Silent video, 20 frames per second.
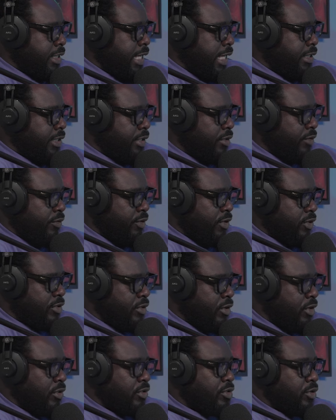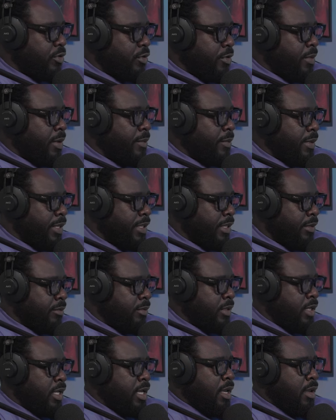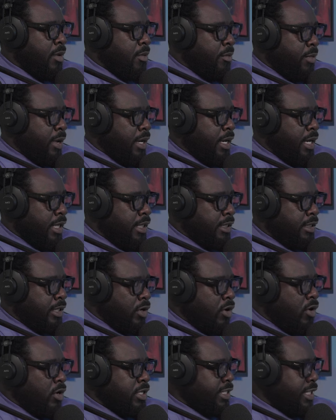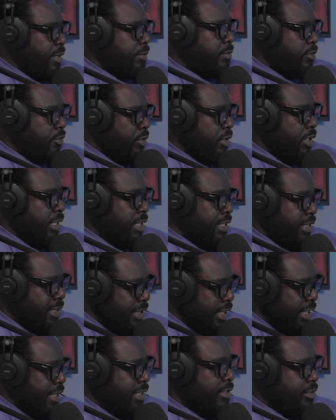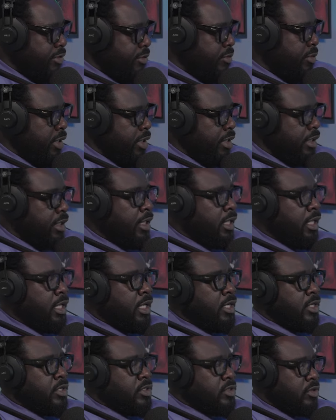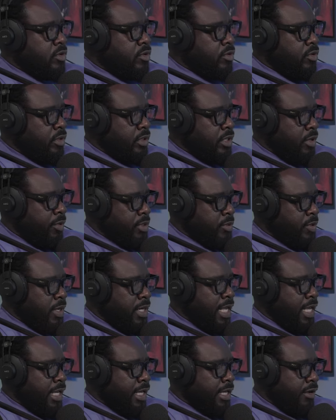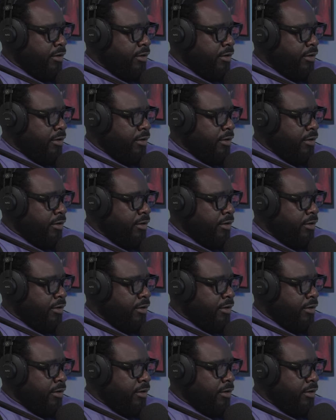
title of your songs to remember them, but the concept, it sticks to me. So there was one like